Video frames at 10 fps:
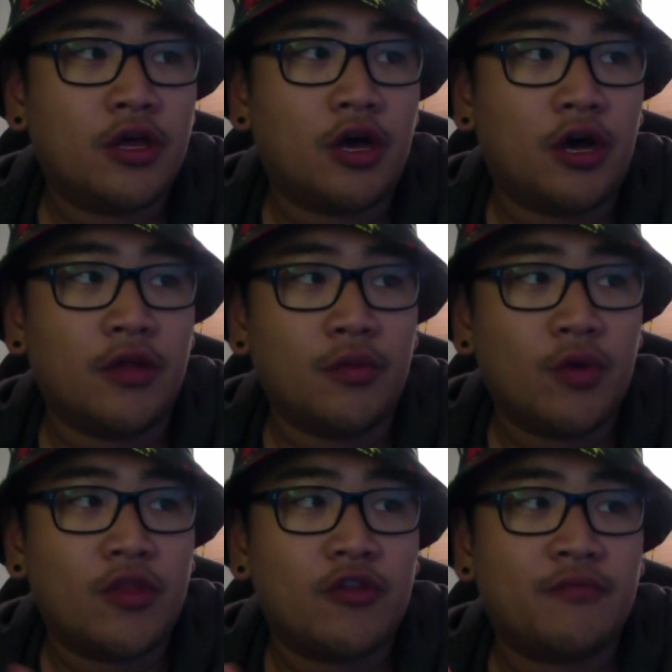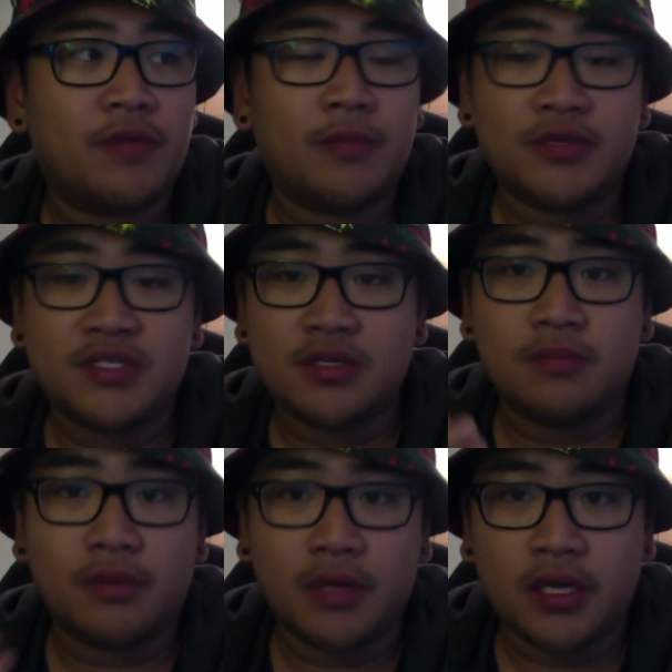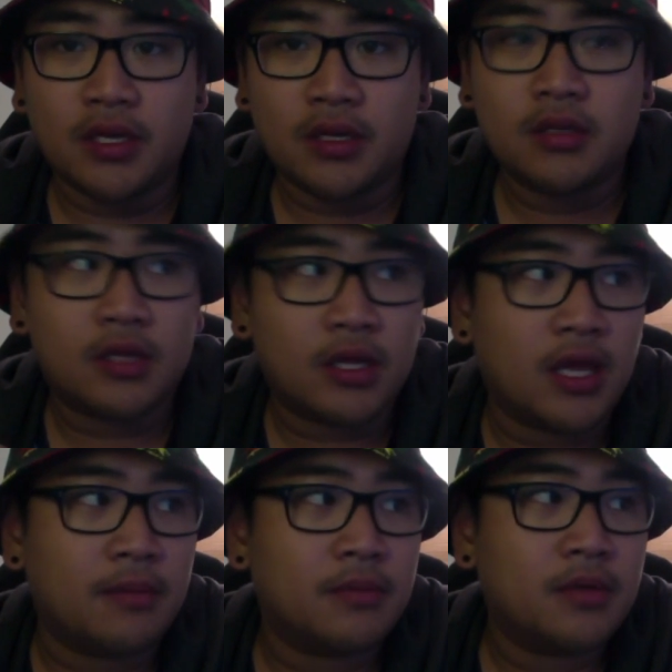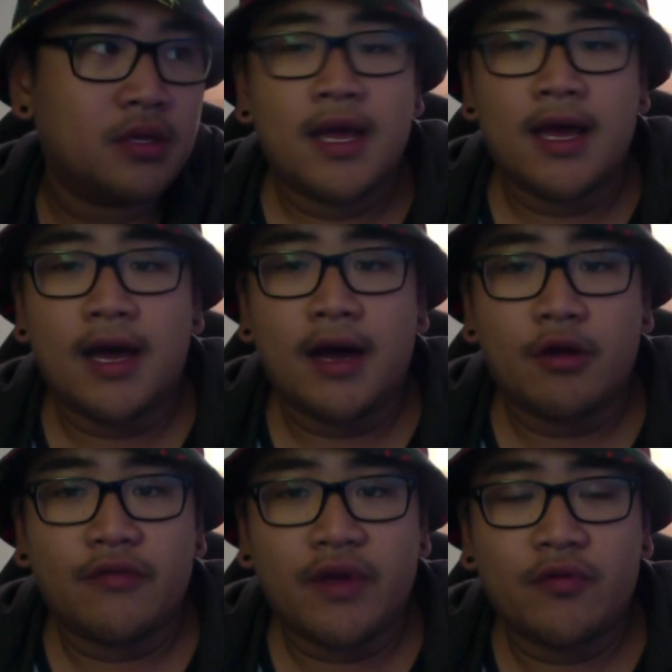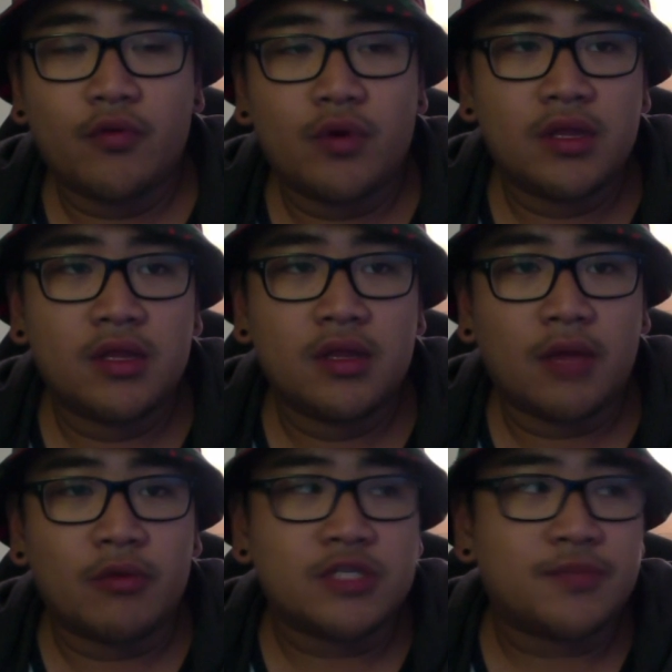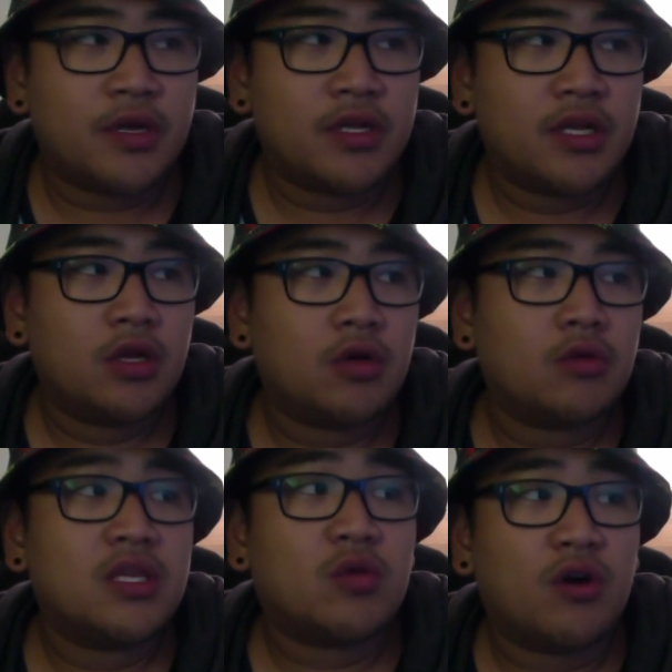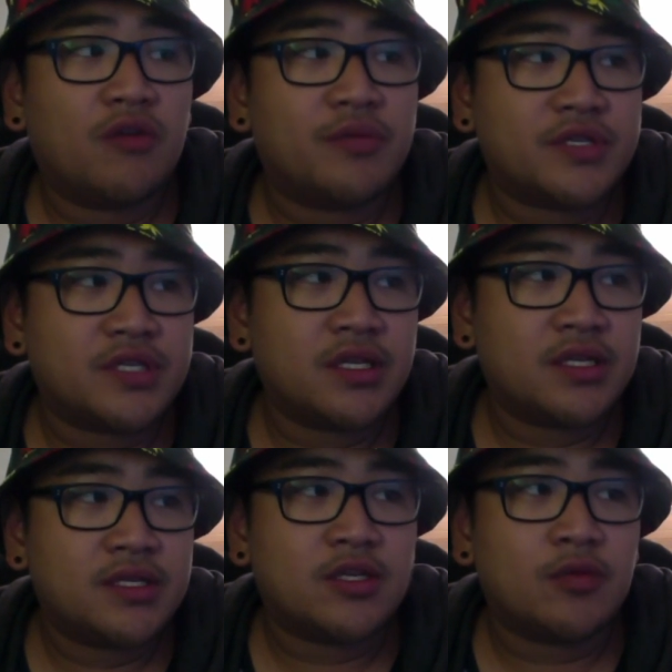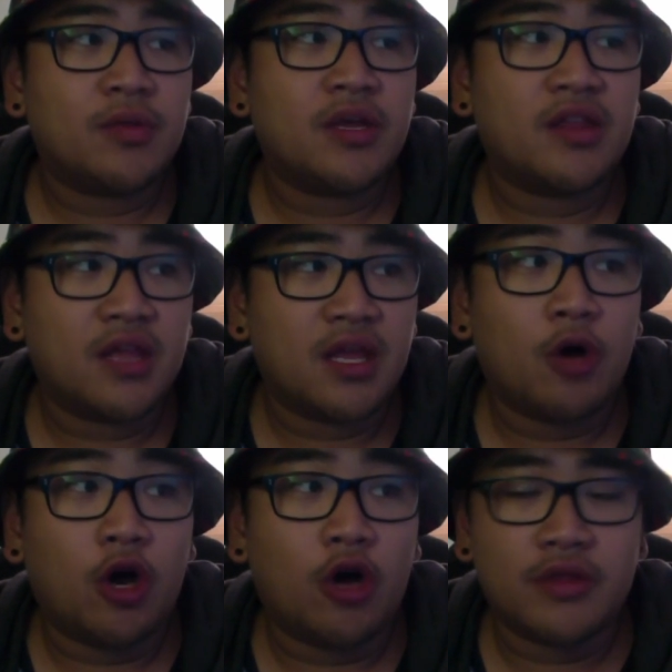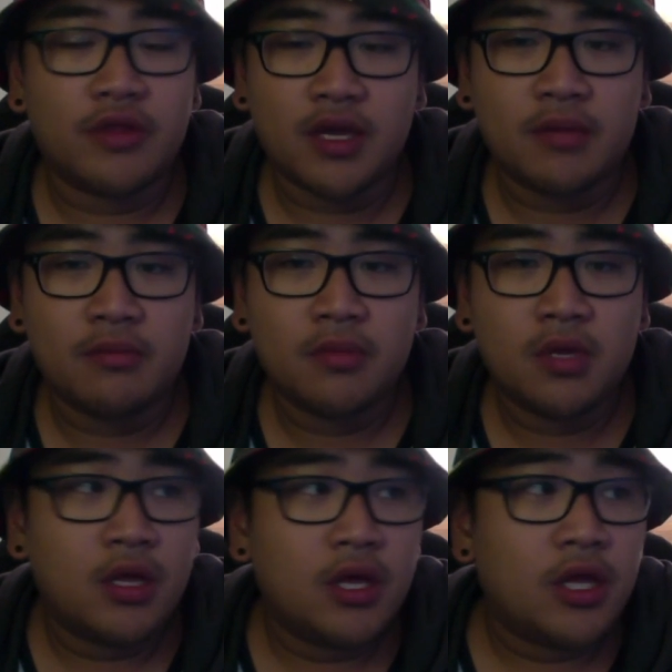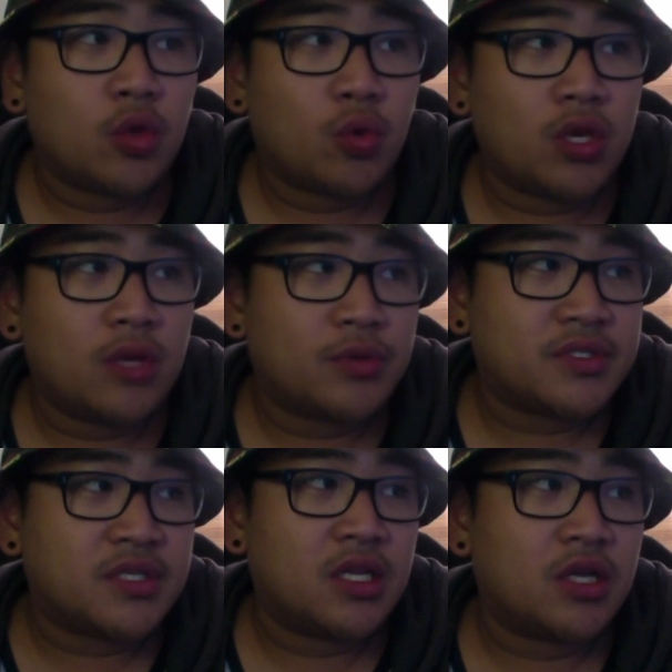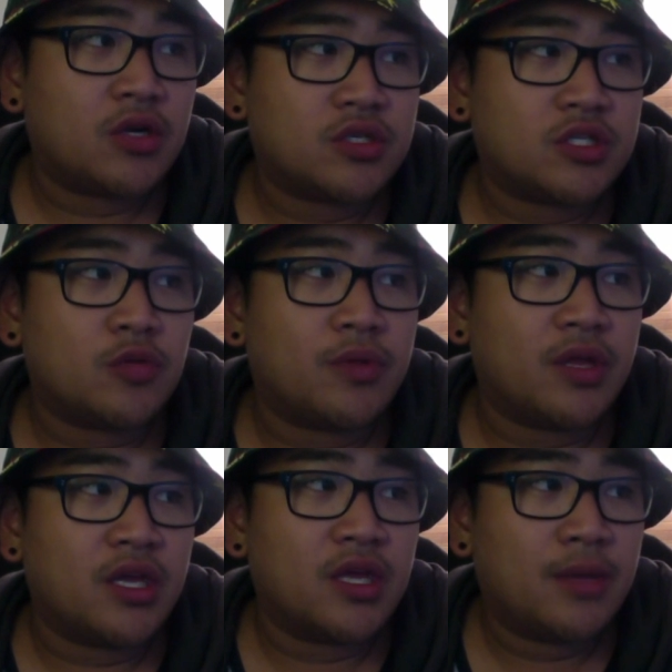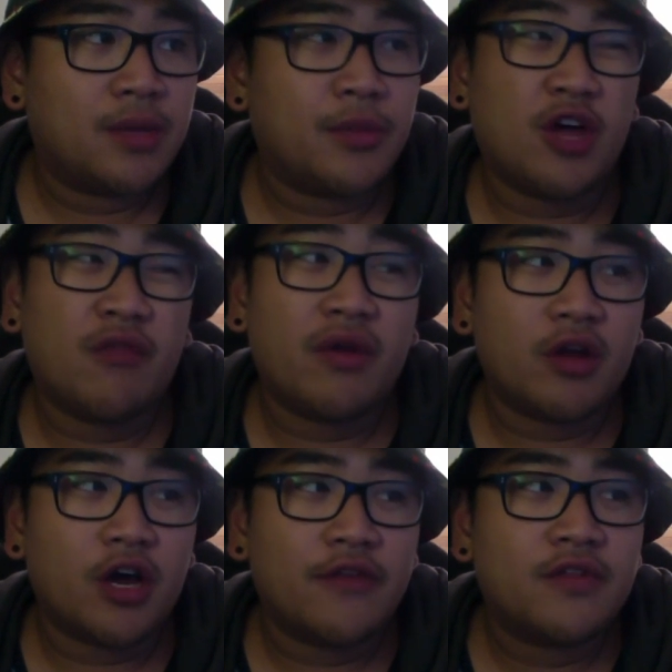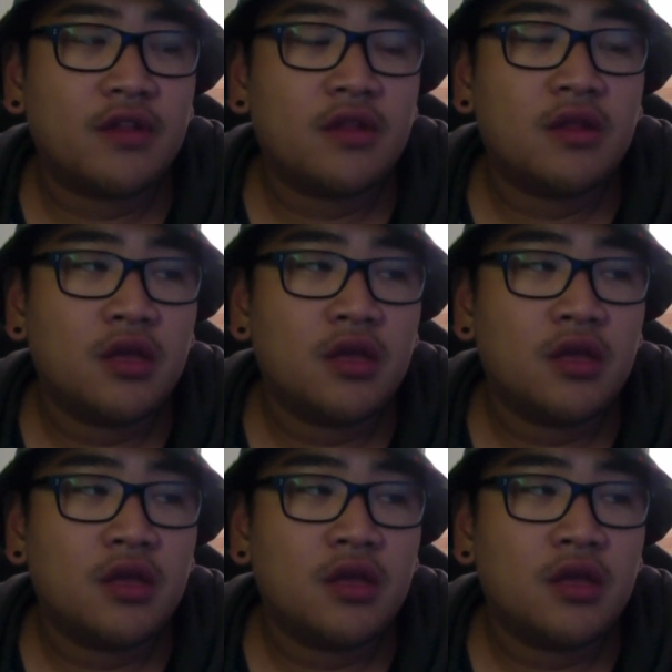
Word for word: on whether people still played the game. Out of everyone that responded, only 12% still play the game all the time, 20% are still playing but not very often,